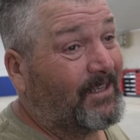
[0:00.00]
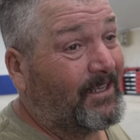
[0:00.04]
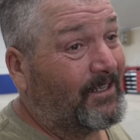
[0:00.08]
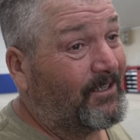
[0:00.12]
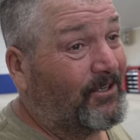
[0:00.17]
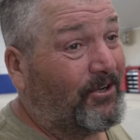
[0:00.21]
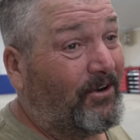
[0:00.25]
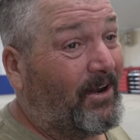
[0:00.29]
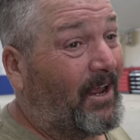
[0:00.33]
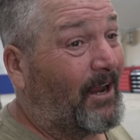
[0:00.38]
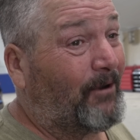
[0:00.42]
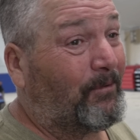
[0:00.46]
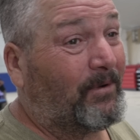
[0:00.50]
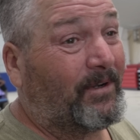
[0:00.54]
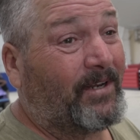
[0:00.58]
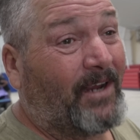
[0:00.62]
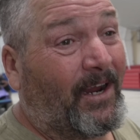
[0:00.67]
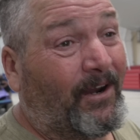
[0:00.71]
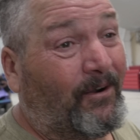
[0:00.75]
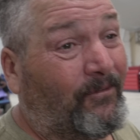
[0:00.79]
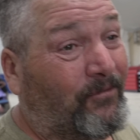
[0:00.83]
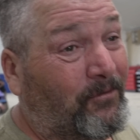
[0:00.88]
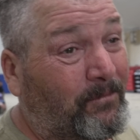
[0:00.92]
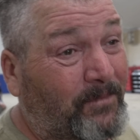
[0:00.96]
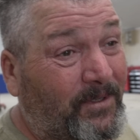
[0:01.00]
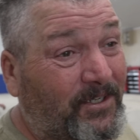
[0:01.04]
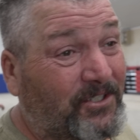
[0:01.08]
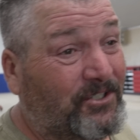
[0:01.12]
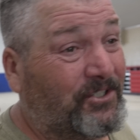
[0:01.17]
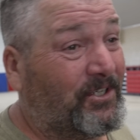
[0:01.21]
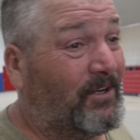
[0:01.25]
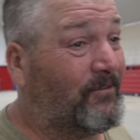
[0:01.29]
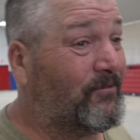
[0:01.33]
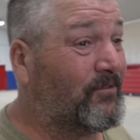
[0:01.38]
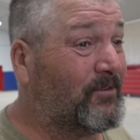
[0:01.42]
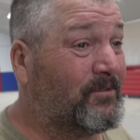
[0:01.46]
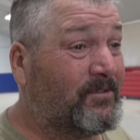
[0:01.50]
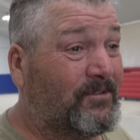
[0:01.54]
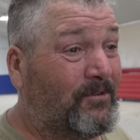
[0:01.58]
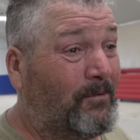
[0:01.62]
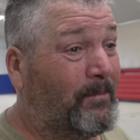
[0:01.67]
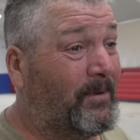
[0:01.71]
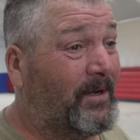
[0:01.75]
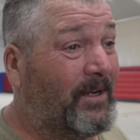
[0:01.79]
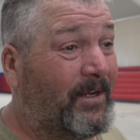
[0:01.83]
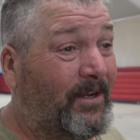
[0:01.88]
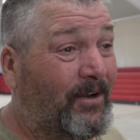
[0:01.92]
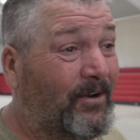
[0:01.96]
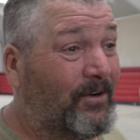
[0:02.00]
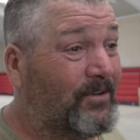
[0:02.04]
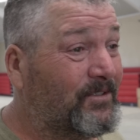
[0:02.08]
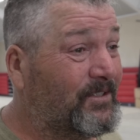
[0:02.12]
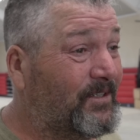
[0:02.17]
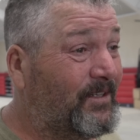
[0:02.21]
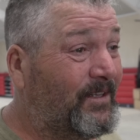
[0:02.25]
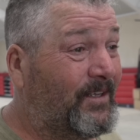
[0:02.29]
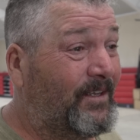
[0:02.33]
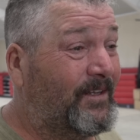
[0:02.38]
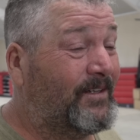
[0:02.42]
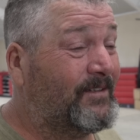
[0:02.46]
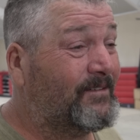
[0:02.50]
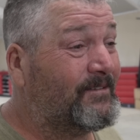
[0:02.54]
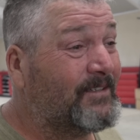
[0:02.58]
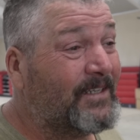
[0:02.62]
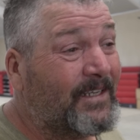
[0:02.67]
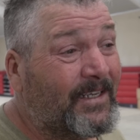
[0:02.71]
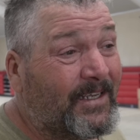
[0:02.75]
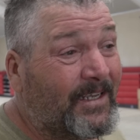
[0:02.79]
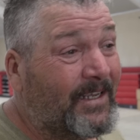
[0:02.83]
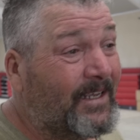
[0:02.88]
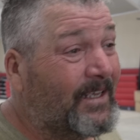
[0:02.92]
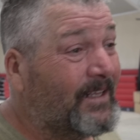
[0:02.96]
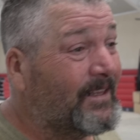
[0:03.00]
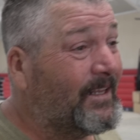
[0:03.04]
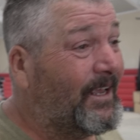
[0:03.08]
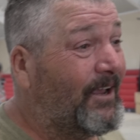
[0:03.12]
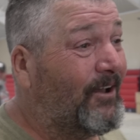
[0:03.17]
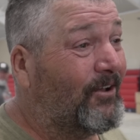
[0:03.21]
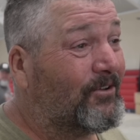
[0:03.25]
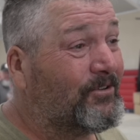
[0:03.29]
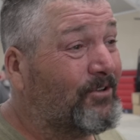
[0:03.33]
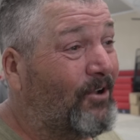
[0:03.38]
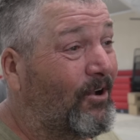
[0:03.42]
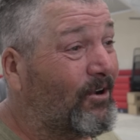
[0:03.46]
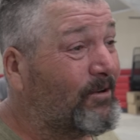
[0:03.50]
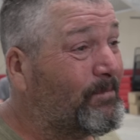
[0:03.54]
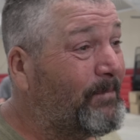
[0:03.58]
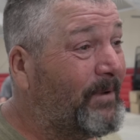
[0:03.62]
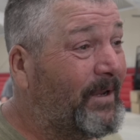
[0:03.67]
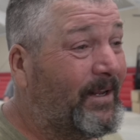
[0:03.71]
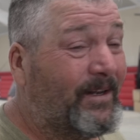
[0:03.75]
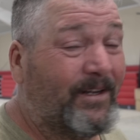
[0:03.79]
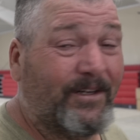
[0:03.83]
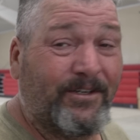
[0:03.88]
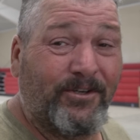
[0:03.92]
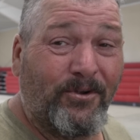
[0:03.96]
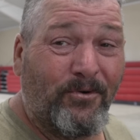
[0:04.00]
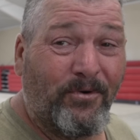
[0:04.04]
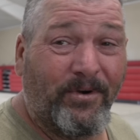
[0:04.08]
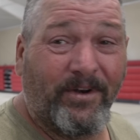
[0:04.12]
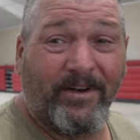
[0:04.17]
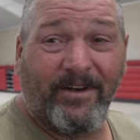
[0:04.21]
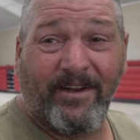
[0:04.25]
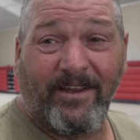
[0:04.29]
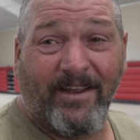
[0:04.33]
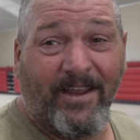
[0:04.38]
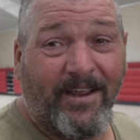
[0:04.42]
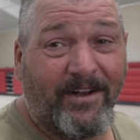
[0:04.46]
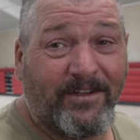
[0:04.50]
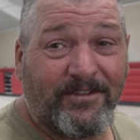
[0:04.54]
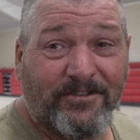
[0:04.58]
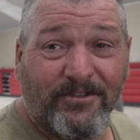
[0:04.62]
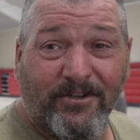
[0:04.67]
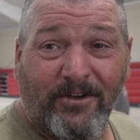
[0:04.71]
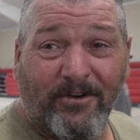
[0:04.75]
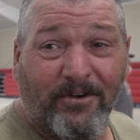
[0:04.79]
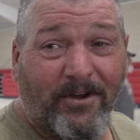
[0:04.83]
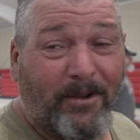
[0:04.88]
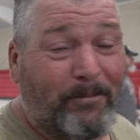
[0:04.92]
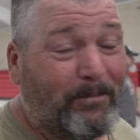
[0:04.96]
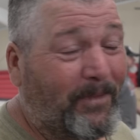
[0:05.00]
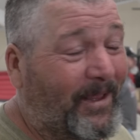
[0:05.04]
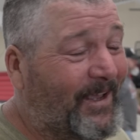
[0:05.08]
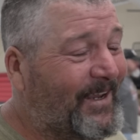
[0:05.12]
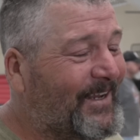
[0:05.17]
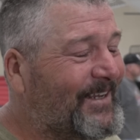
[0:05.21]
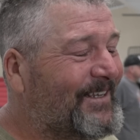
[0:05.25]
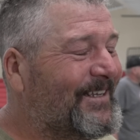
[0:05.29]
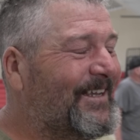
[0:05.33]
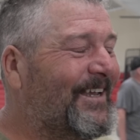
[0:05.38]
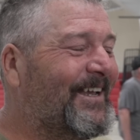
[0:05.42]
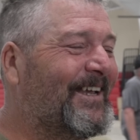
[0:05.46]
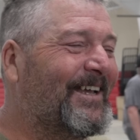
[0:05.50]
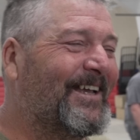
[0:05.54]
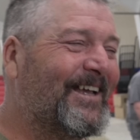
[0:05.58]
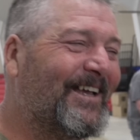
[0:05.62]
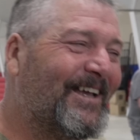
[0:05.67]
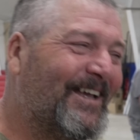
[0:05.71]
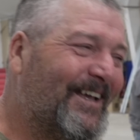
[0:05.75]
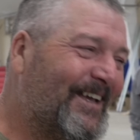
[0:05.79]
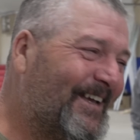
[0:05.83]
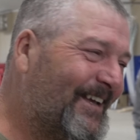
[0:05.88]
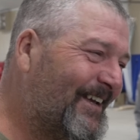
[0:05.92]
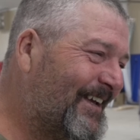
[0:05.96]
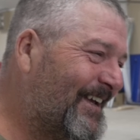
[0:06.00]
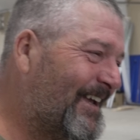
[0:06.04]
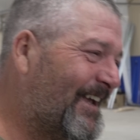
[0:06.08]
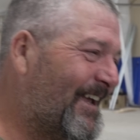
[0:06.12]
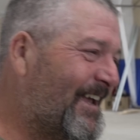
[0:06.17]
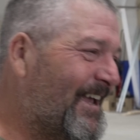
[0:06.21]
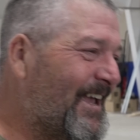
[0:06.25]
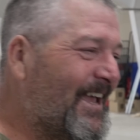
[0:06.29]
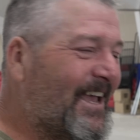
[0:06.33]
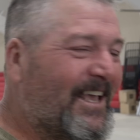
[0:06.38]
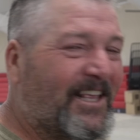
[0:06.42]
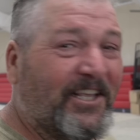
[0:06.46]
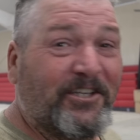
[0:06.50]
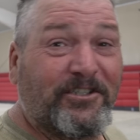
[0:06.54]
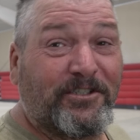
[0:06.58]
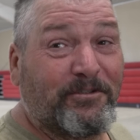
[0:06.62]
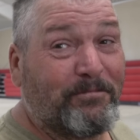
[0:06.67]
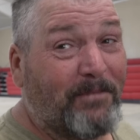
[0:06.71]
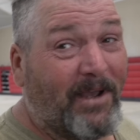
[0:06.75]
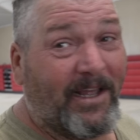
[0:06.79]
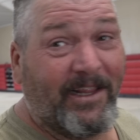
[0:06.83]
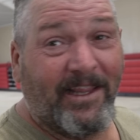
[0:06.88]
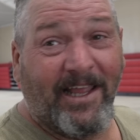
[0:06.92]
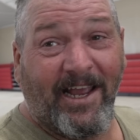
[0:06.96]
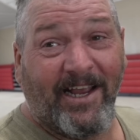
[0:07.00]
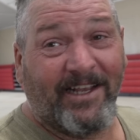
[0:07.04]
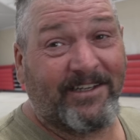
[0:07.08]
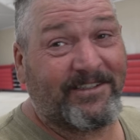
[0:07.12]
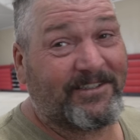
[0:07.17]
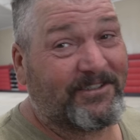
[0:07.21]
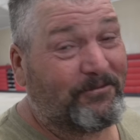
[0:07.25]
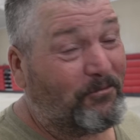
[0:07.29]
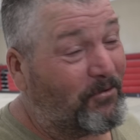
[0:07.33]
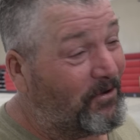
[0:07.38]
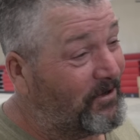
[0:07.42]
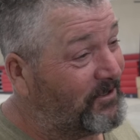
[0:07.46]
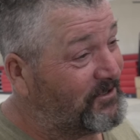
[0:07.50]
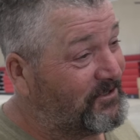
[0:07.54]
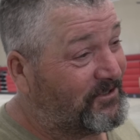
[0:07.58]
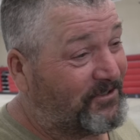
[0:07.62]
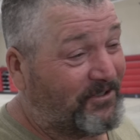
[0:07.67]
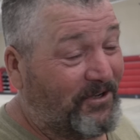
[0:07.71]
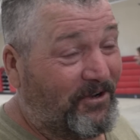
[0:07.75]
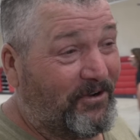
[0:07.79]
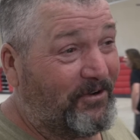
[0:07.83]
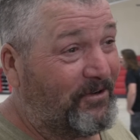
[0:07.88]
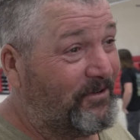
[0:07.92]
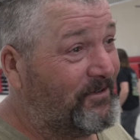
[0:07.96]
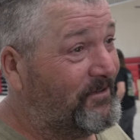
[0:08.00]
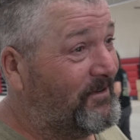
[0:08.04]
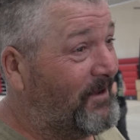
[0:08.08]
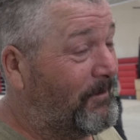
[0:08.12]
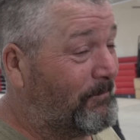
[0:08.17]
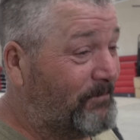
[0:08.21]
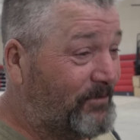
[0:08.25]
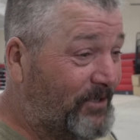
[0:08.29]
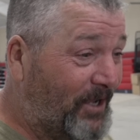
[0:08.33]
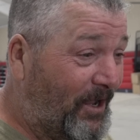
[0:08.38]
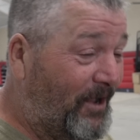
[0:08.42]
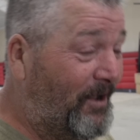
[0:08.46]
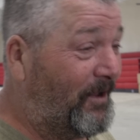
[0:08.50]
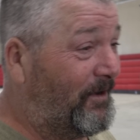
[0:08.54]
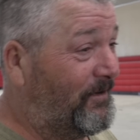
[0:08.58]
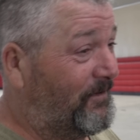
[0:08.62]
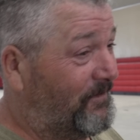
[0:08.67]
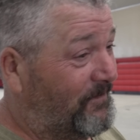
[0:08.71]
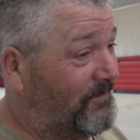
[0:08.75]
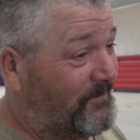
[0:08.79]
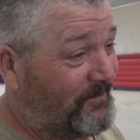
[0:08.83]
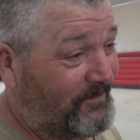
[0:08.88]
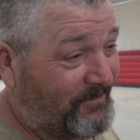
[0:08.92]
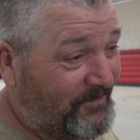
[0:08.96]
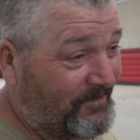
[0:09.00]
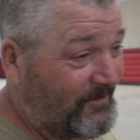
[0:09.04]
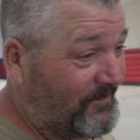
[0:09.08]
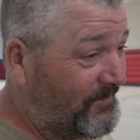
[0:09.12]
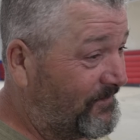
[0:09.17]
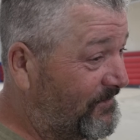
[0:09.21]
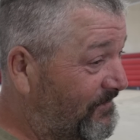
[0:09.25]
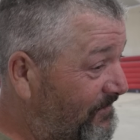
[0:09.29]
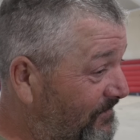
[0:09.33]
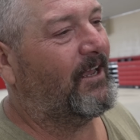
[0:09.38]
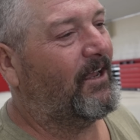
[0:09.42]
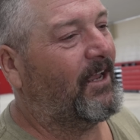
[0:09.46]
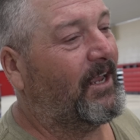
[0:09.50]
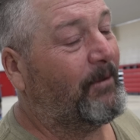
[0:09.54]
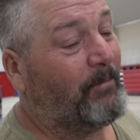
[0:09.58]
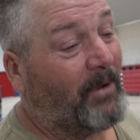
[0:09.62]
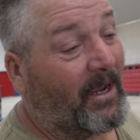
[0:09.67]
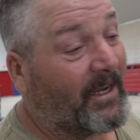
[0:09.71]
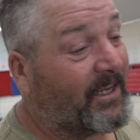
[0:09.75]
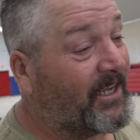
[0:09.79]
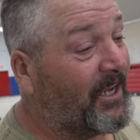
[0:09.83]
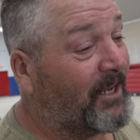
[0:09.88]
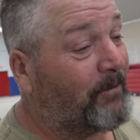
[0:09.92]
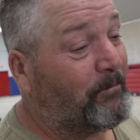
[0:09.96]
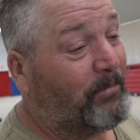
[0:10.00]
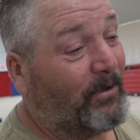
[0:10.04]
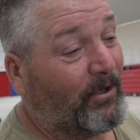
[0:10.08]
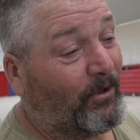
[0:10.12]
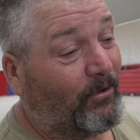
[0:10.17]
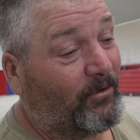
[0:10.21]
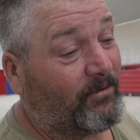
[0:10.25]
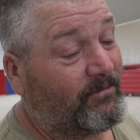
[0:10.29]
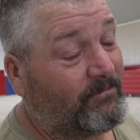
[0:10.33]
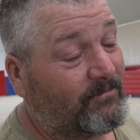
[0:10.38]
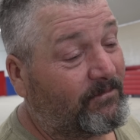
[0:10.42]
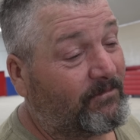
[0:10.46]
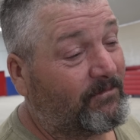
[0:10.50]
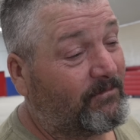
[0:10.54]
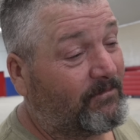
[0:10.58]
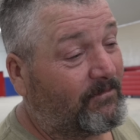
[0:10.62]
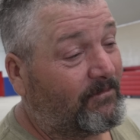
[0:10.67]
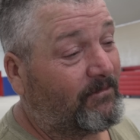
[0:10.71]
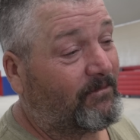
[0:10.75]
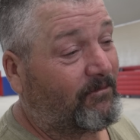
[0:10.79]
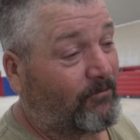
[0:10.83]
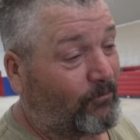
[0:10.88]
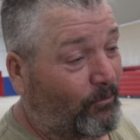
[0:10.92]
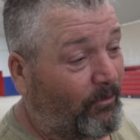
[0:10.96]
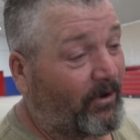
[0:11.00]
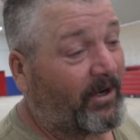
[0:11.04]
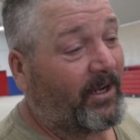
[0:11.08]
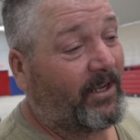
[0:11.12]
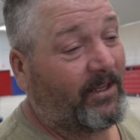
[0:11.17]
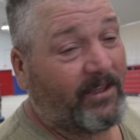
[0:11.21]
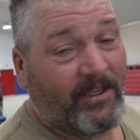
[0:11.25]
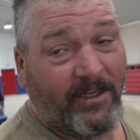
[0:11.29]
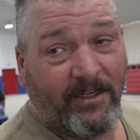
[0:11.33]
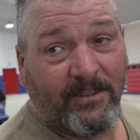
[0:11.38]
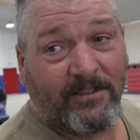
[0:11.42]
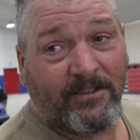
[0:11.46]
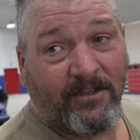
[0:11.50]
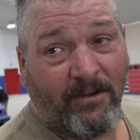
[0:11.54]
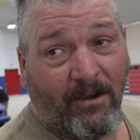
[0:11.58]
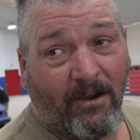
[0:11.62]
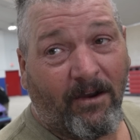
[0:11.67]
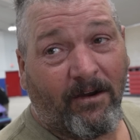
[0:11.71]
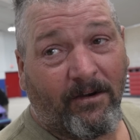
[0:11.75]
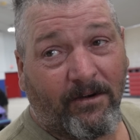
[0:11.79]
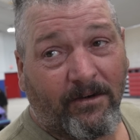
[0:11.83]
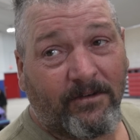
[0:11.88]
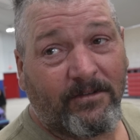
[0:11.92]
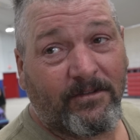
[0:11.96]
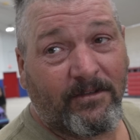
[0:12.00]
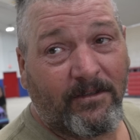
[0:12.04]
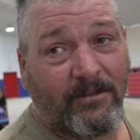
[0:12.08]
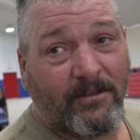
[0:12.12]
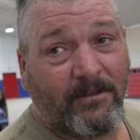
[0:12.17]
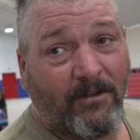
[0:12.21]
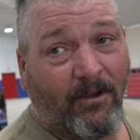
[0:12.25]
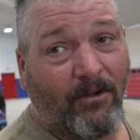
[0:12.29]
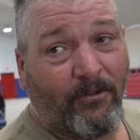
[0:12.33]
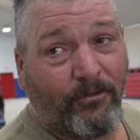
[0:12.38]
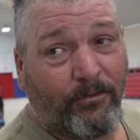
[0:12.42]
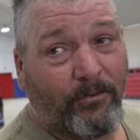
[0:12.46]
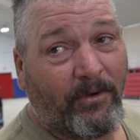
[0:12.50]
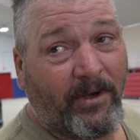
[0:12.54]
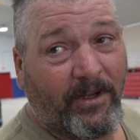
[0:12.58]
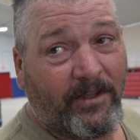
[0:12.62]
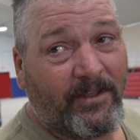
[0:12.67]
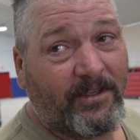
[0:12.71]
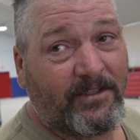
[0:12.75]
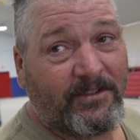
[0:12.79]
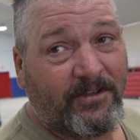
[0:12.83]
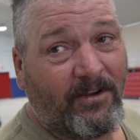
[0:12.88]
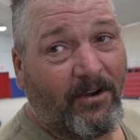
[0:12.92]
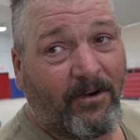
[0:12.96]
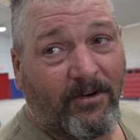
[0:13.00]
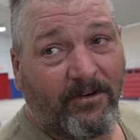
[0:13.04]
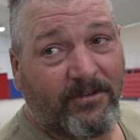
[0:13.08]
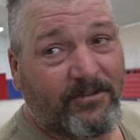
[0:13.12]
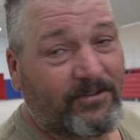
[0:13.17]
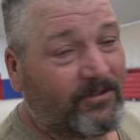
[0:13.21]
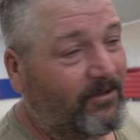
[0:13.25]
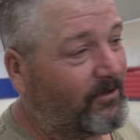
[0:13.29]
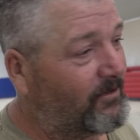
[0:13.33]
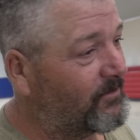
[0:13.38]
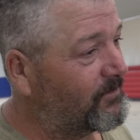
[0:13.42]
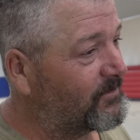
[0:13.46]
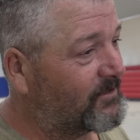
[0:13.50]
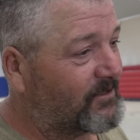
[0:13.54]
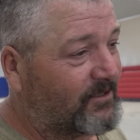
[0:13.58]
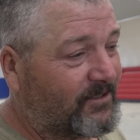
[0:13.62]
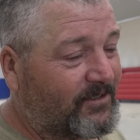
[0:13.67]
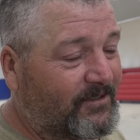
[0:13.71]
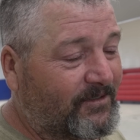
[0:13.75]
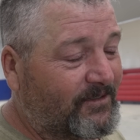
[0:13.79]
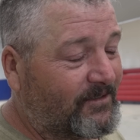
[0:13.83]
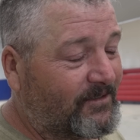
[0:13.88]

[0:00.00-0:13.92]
dude, I retired from this shit for so many years, and then they all talked me into doing it again. So I'm like, this is my last ones, dude. I'm done. And my kid built 3 of these cars, all 3 of these cars. So it's,